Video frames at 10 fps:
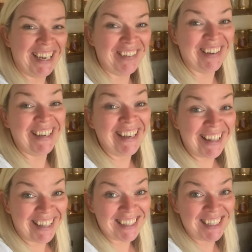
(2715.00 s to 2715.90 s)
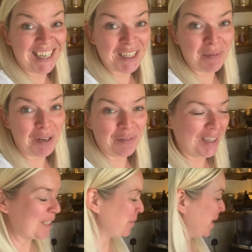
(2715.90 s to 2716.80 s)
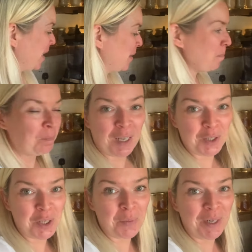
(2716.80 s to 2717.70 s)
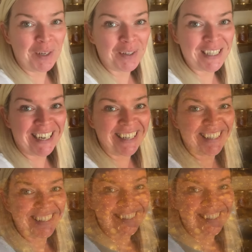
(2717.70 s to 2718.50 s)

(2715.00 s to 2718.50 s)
anyway, that's your last meal for this week. I'll show you what it looks like.